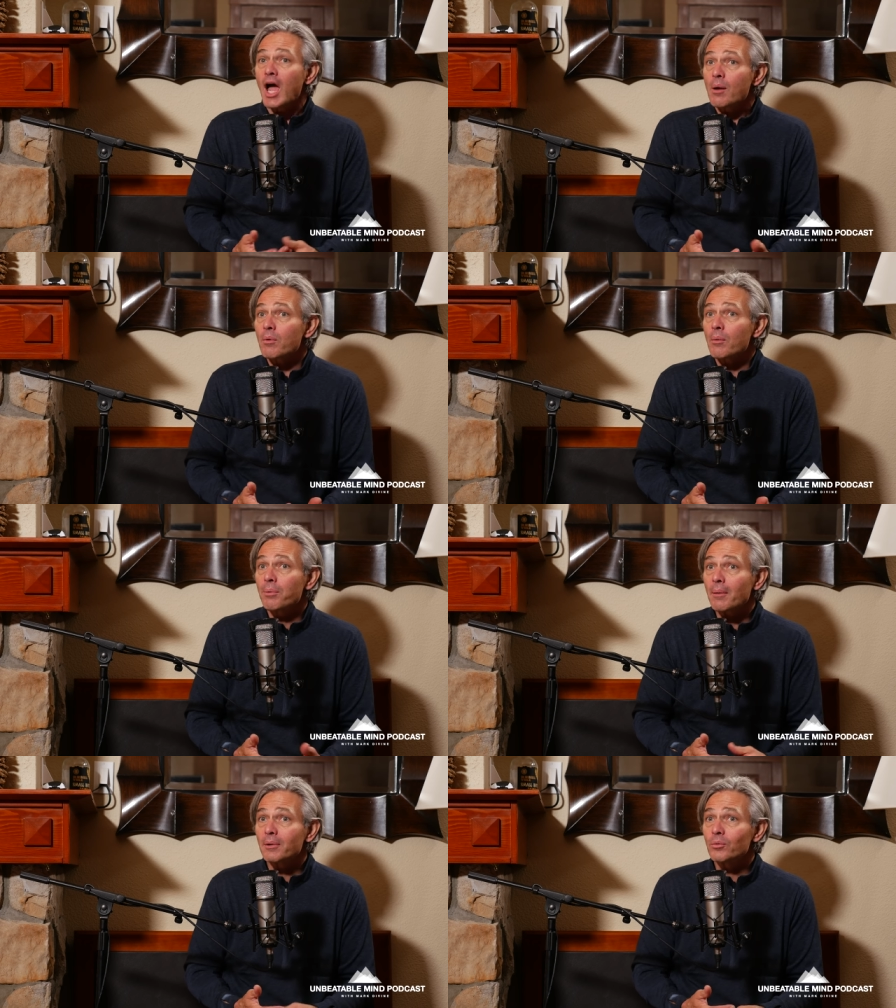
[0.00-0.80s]
Well,
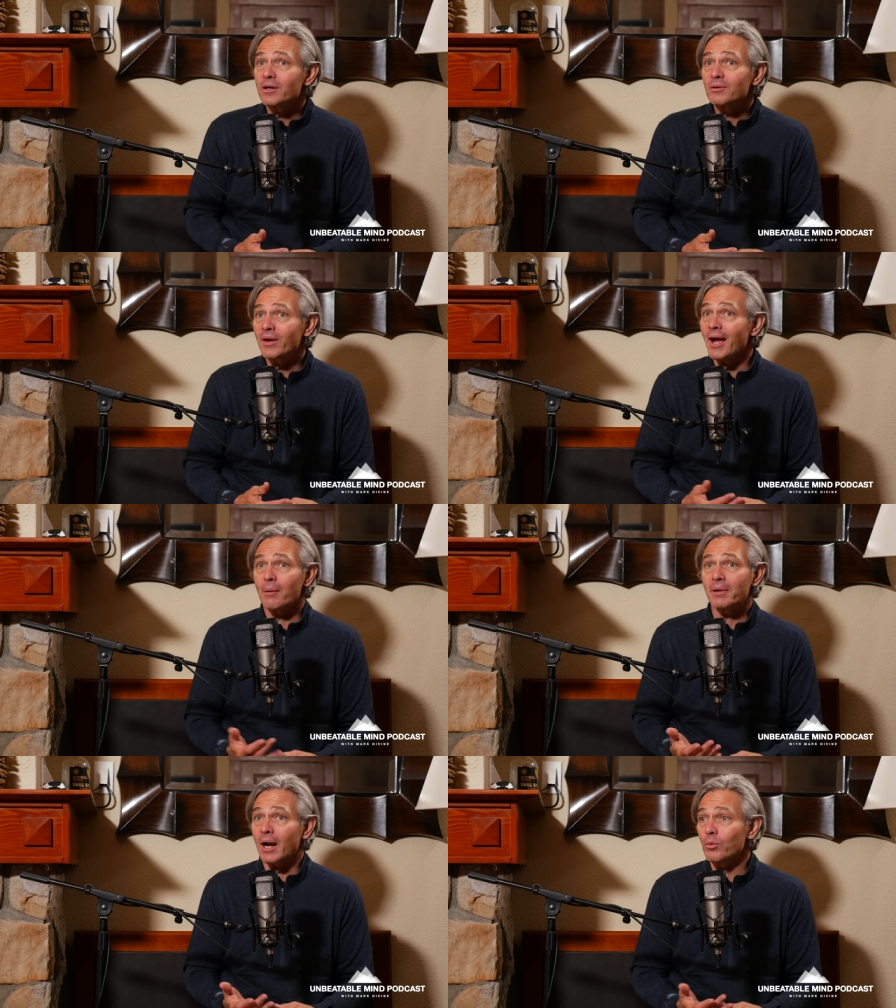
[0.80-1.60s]
probably wouldn't. Yeah, I
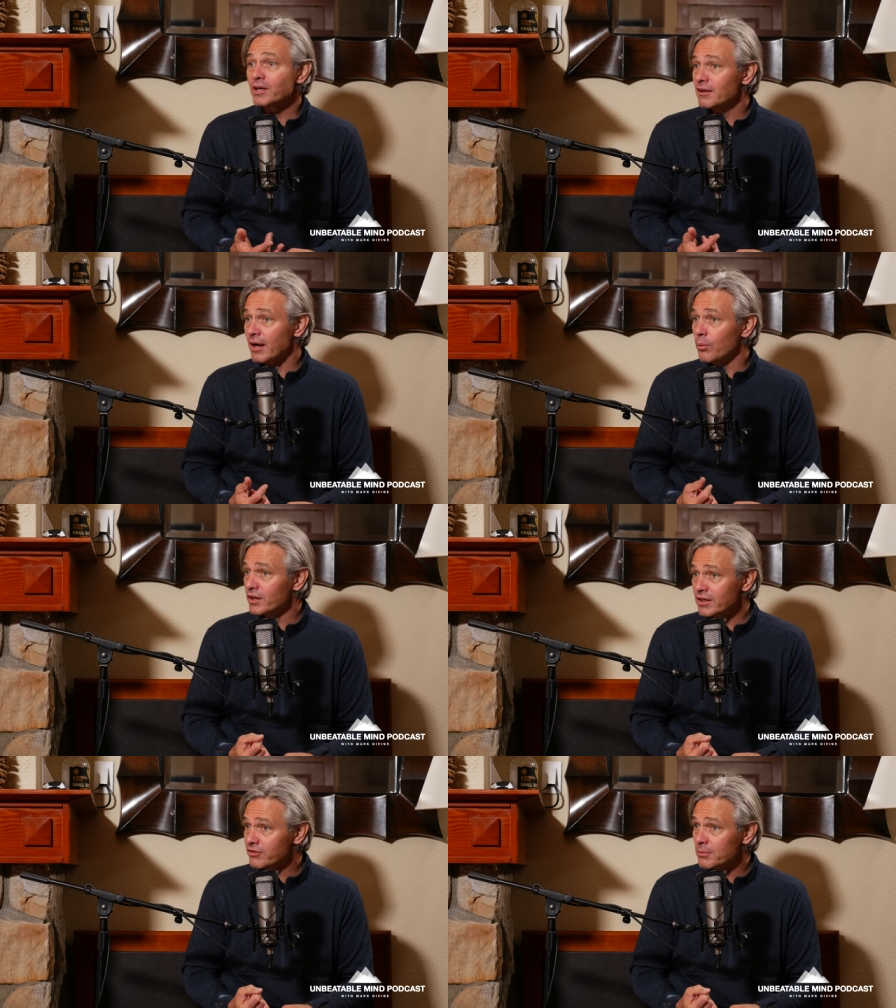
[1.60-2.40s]
mean, I wouldn't. Like, have, I
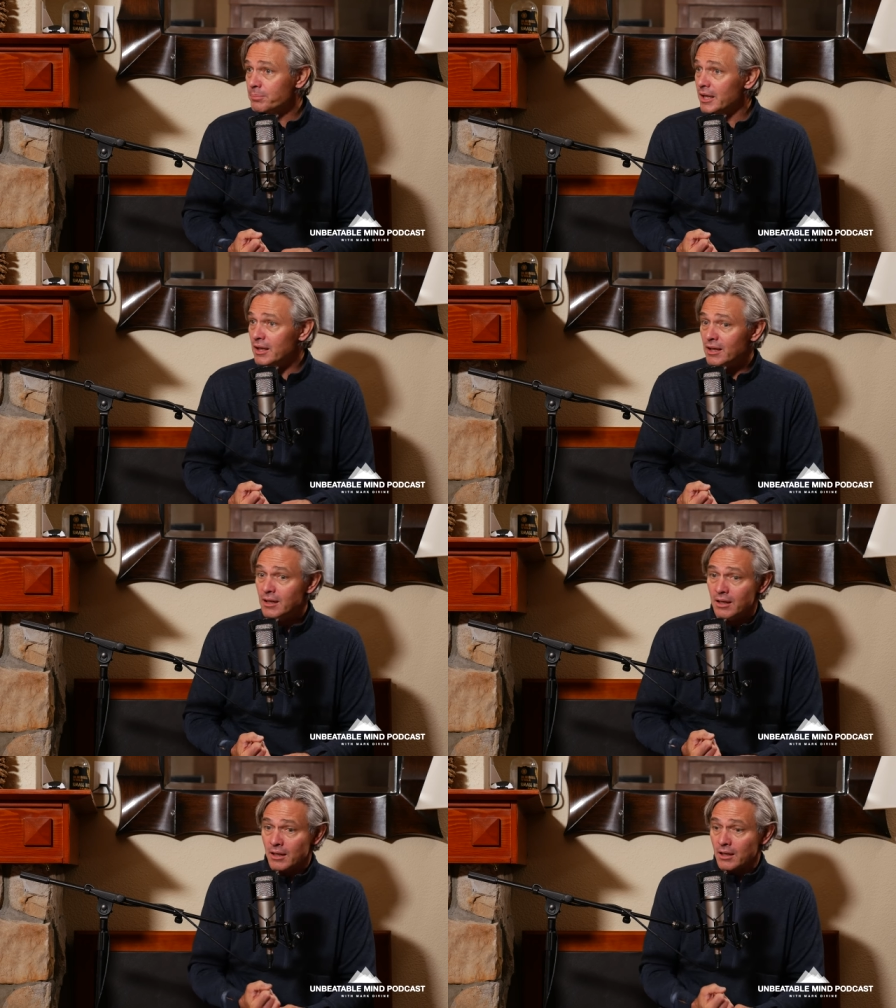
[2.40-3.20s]
wouldn't have competed
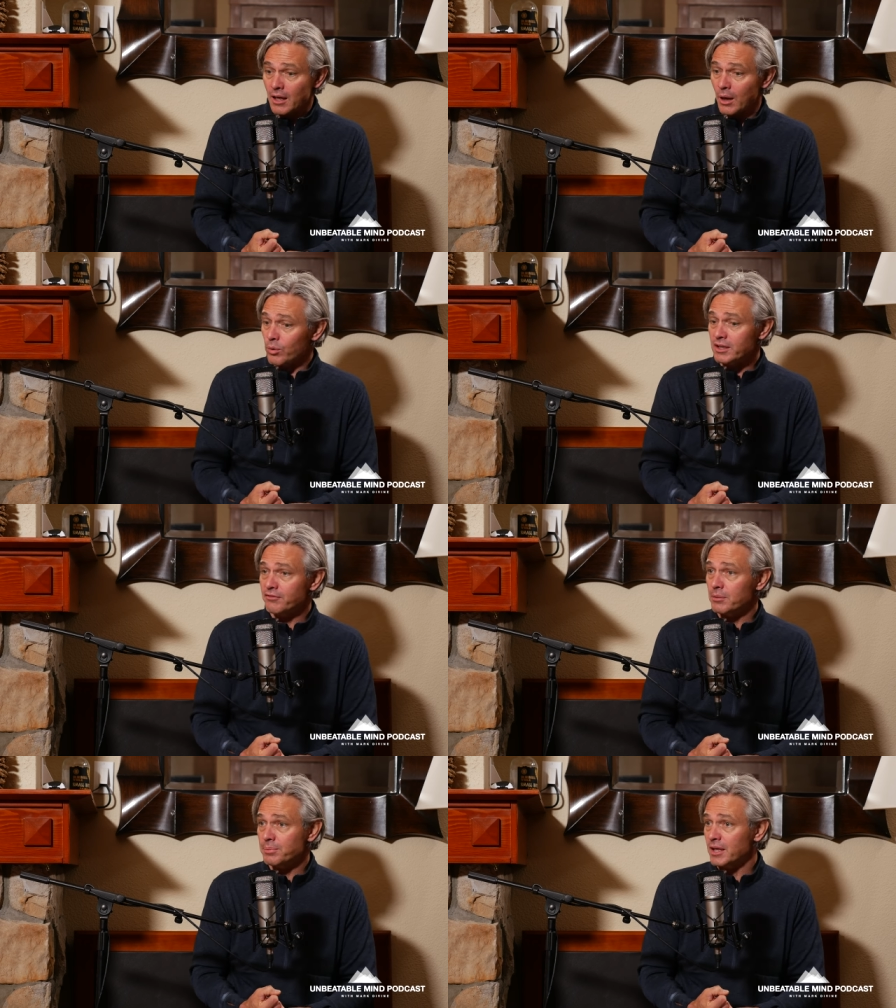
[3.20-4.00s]
I wouldn't have
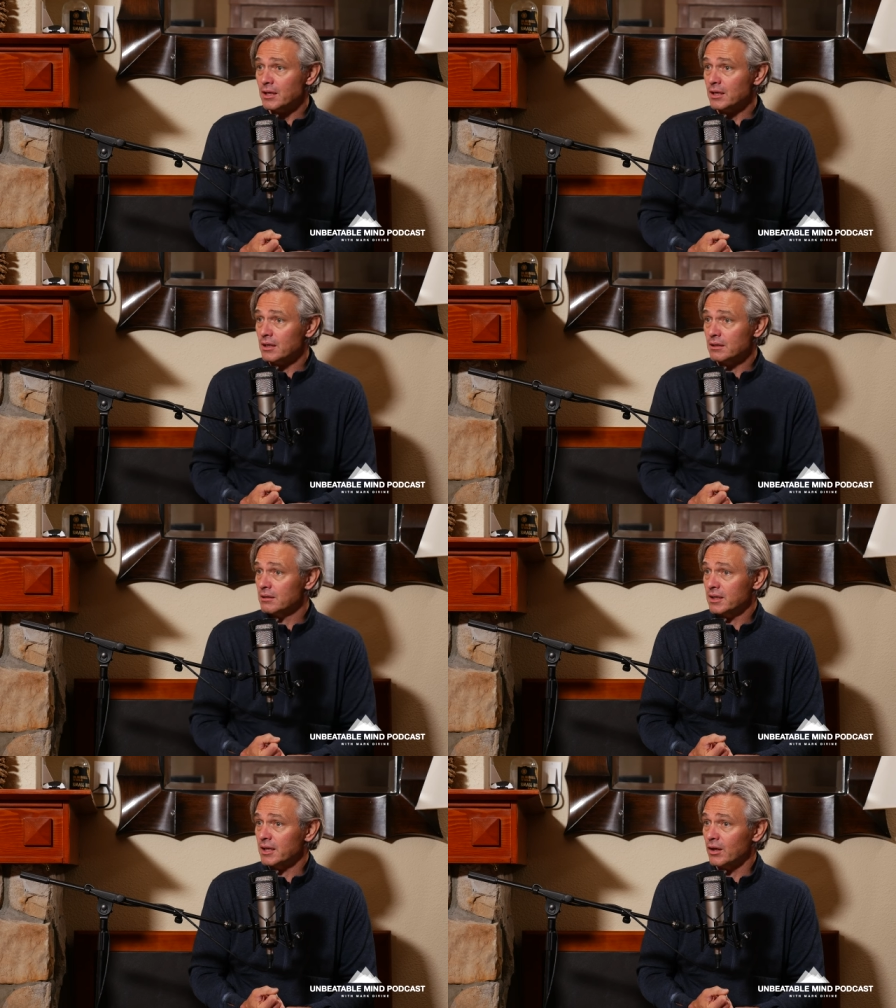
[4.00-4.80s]
competed
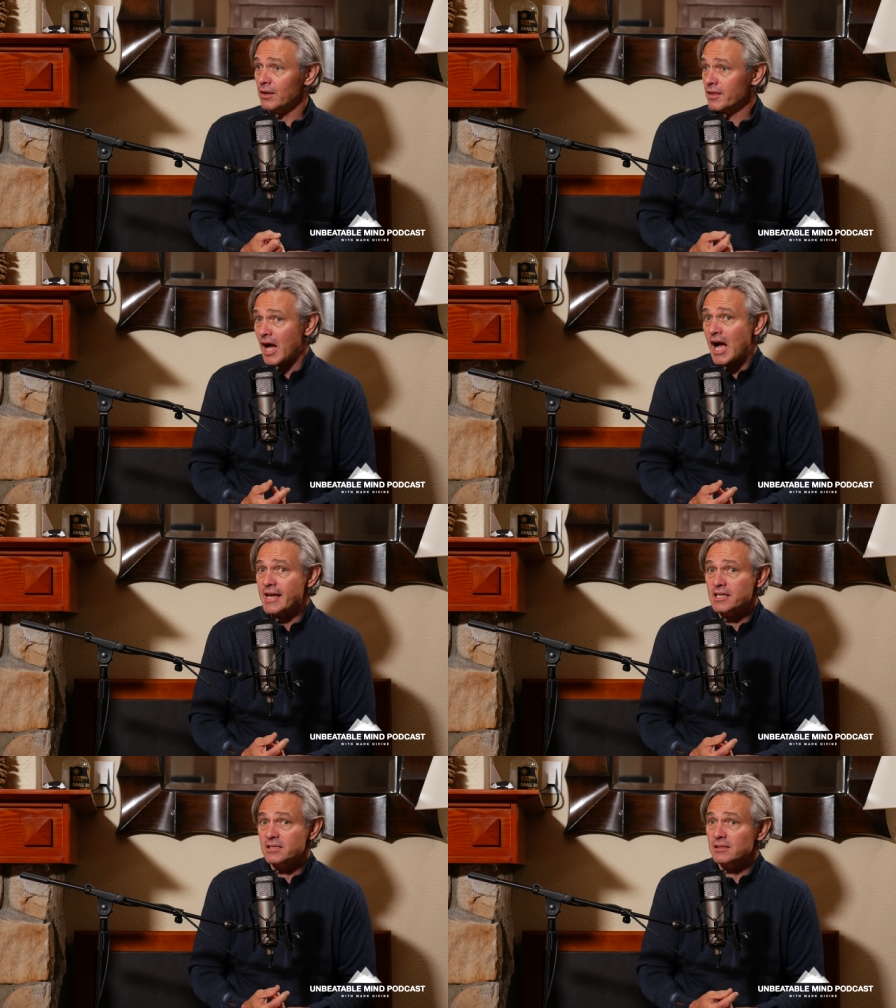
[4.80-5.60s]
in you know on the
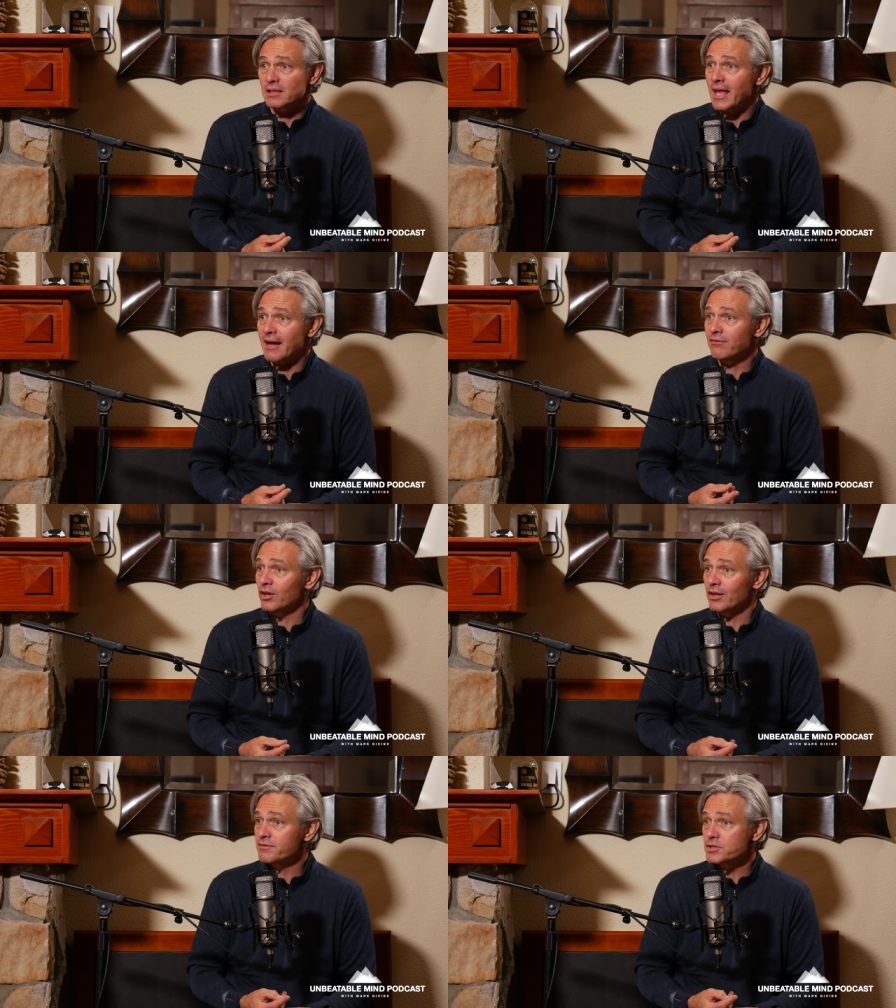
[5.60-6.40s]
highest level of right.